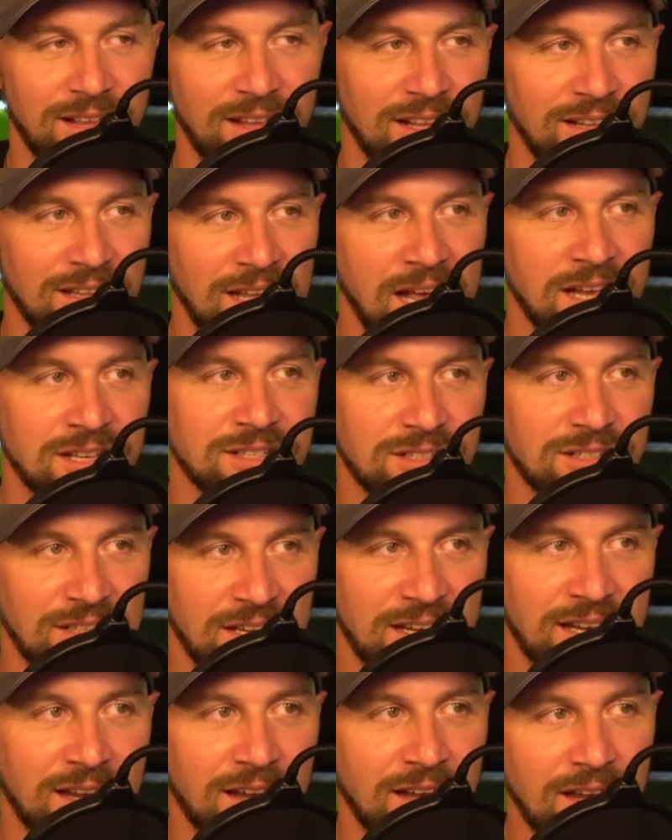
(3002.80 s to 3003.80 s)
last
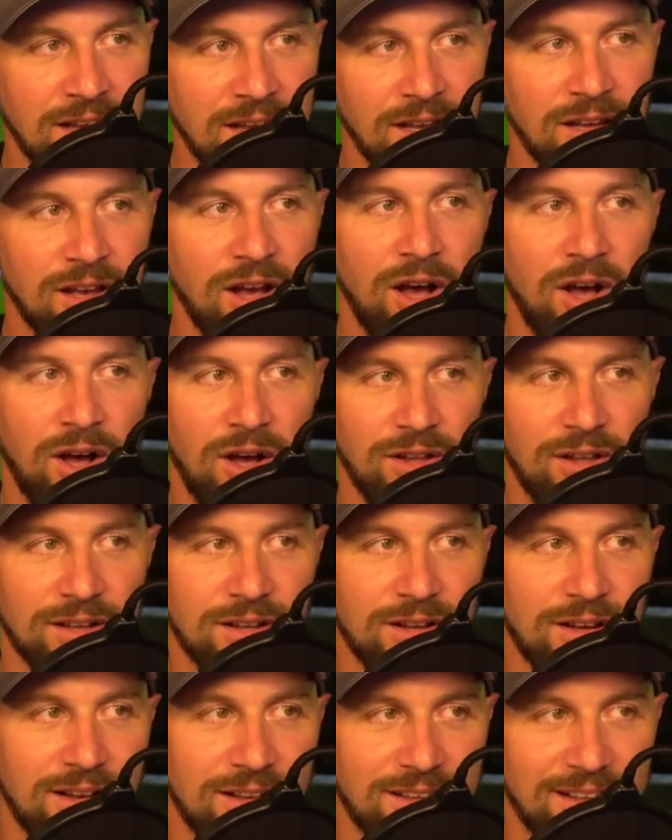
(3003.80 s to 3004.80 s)
like
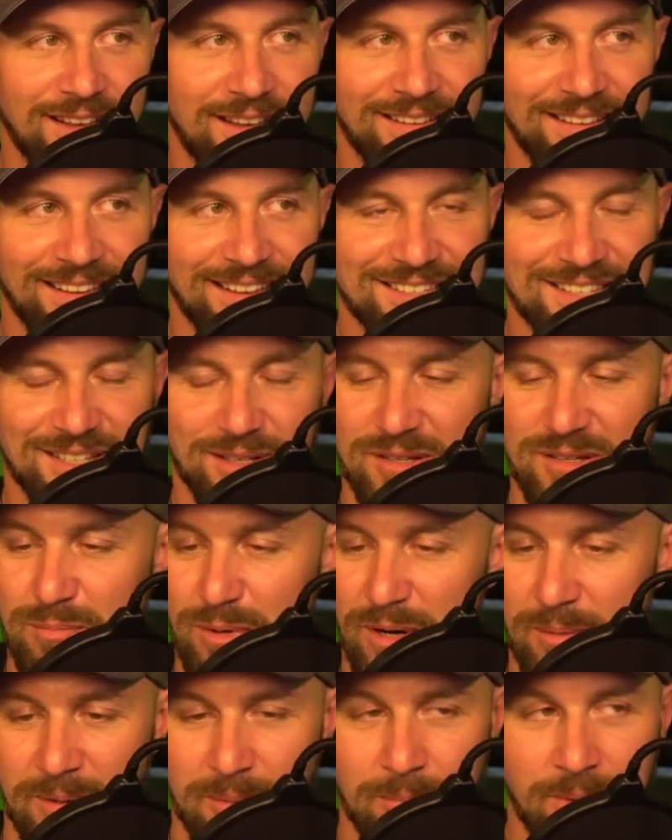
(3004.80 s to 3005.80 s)
Holocaust. That's
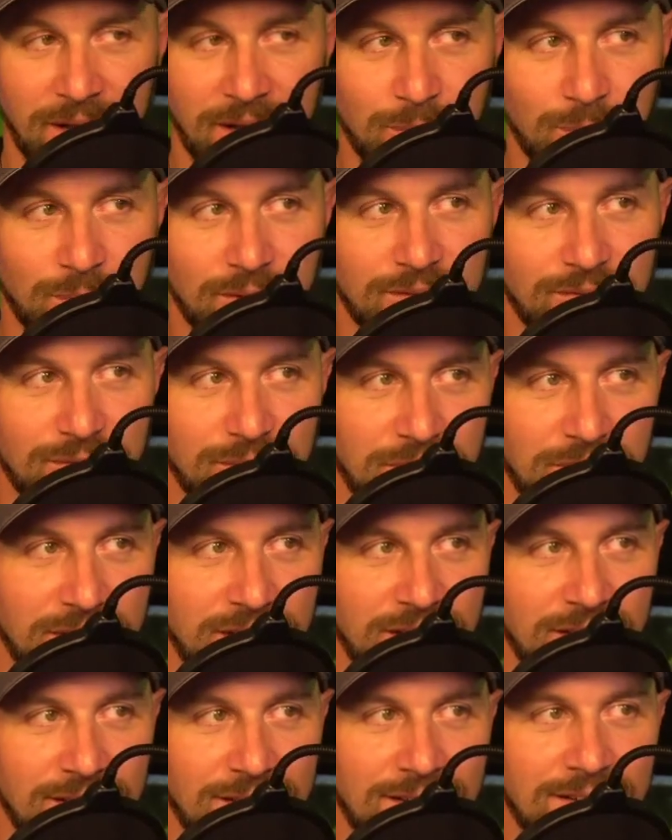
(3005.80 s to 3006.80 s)
probably a bad word for
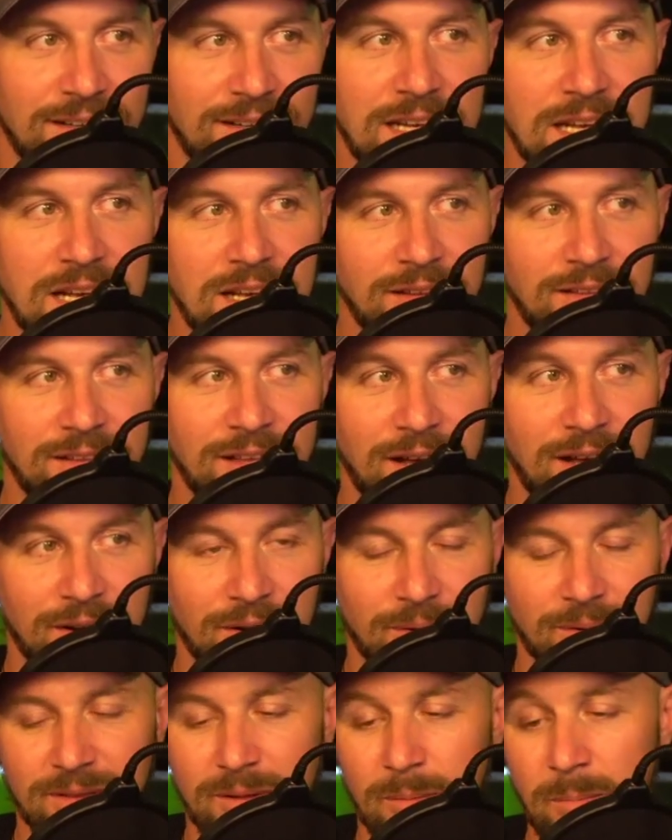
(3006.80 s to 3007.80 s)
the
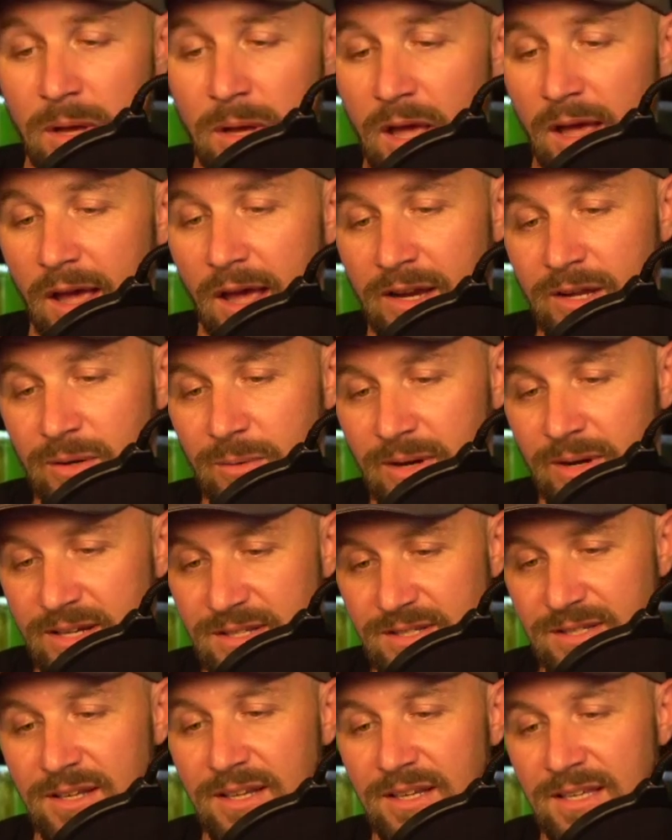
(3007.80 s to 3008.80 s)
algorithm. Anyways,
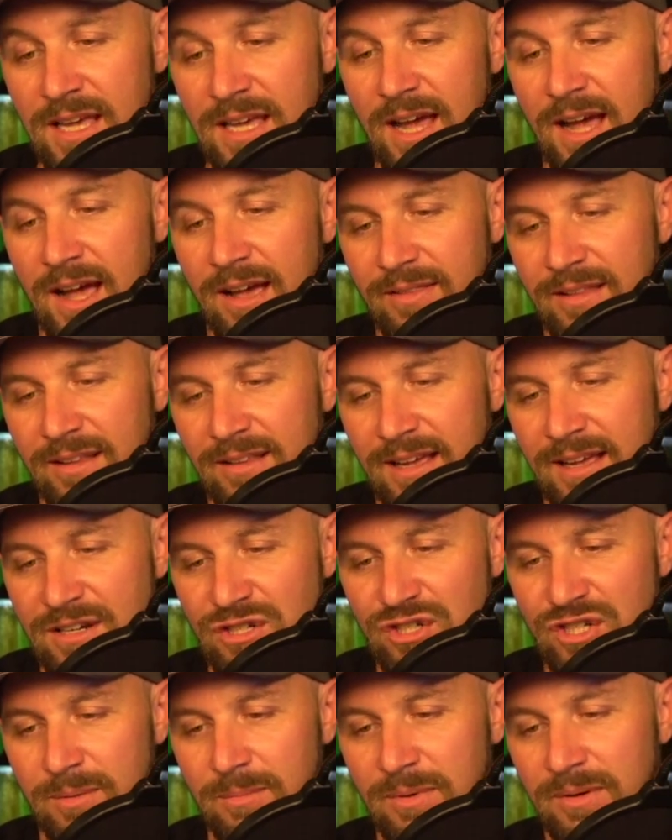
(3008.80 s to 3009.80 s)
yeah, the last
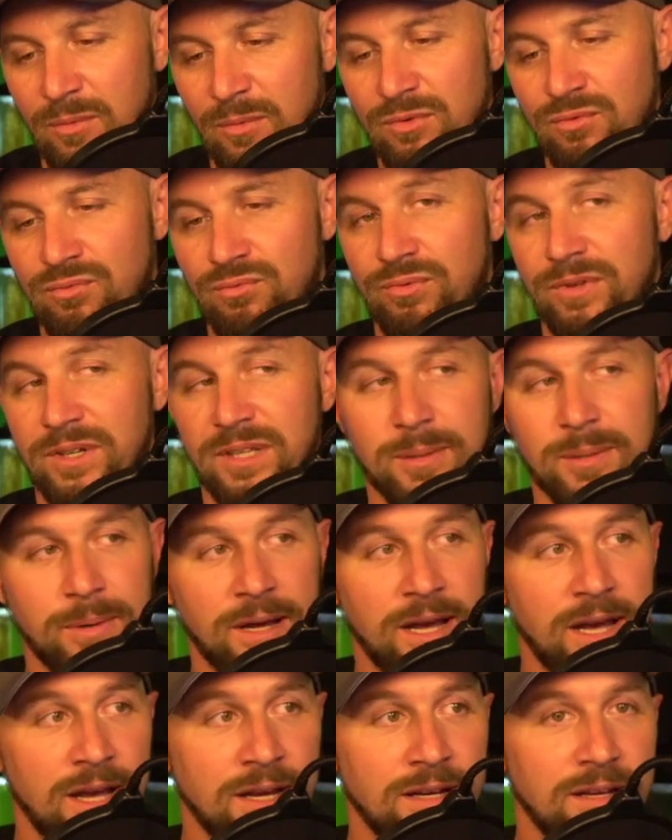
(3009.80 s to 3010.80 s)
shipment was really
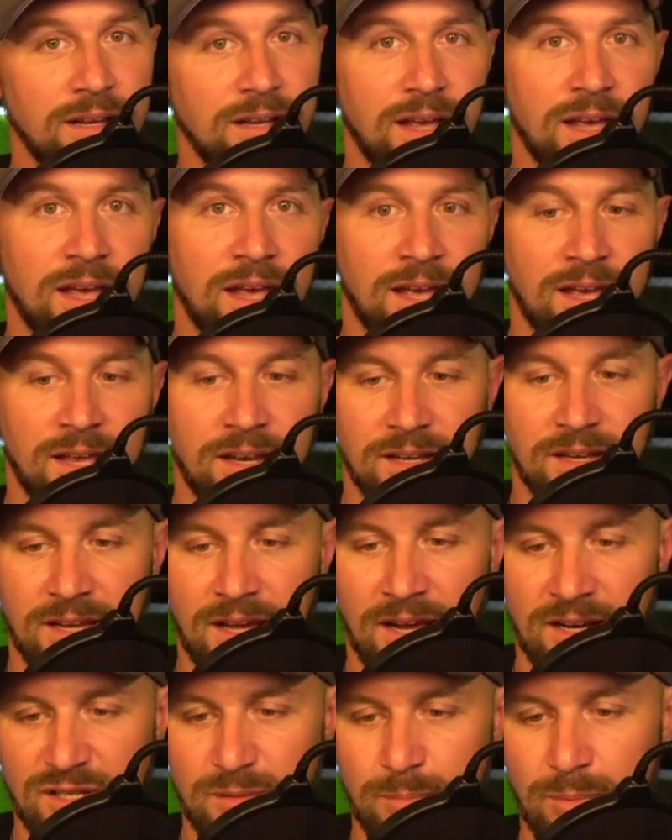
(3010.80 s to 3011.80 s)
bad and it kind of
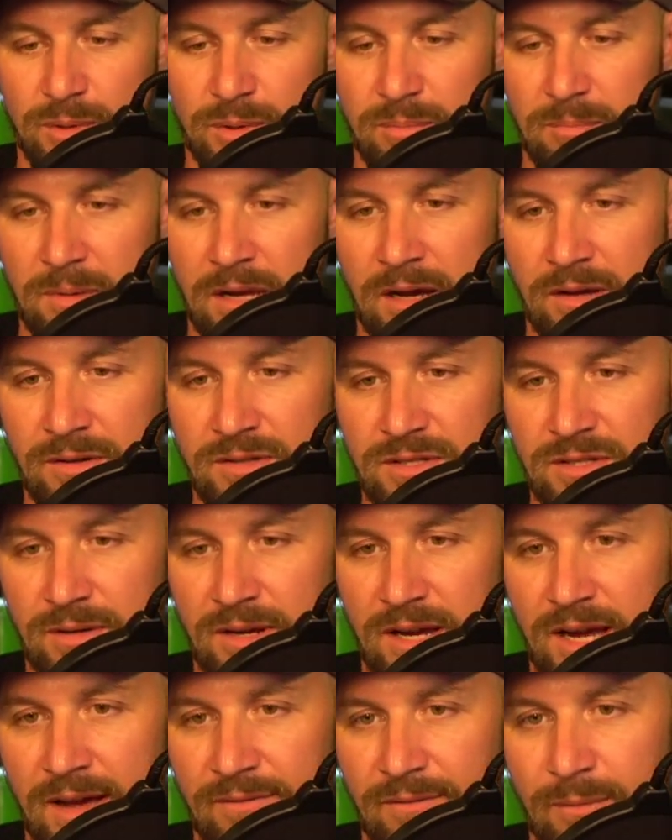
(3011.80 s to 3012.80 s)
spooked me out, so I
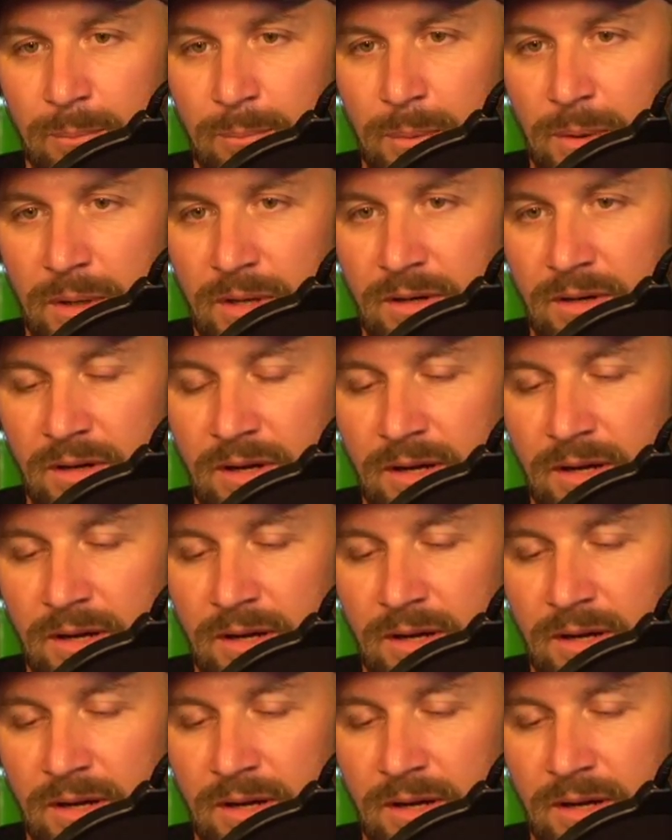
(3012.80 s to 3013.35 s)
haven't been